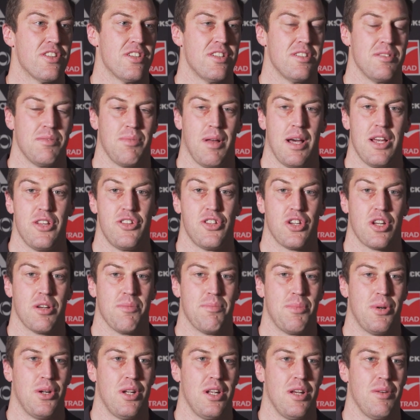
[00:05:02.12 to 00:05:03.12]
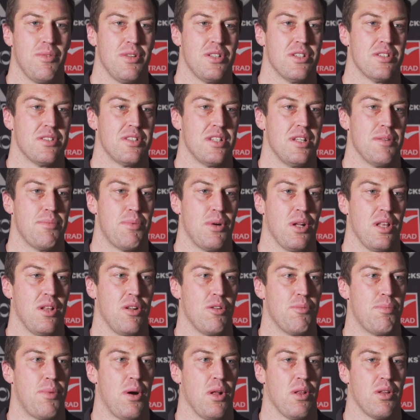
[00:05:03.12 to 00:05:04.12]
are in place, you could put it. We just need to put a
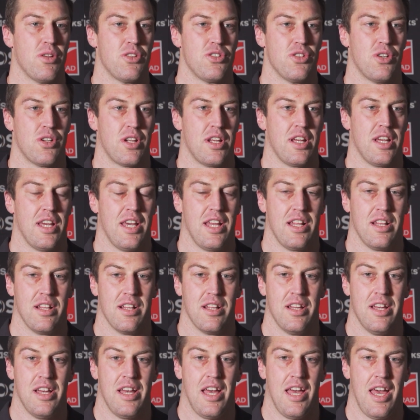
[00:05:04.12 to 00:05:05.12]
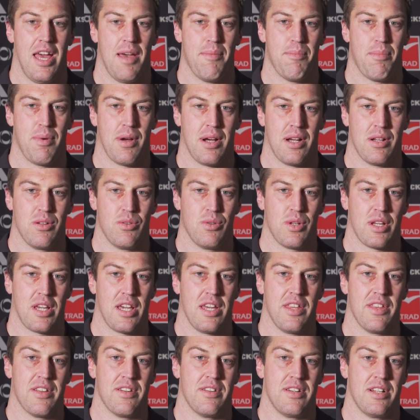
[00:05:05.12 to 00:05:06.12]
little polish on it and bring it all
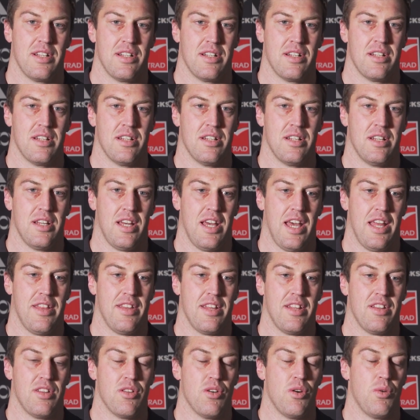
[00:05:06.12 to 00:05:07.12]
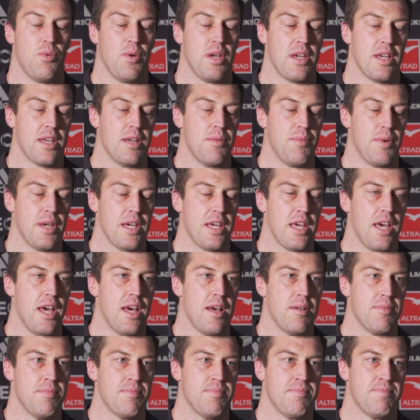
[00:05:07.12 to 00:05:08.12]
together and then do it week in, week out.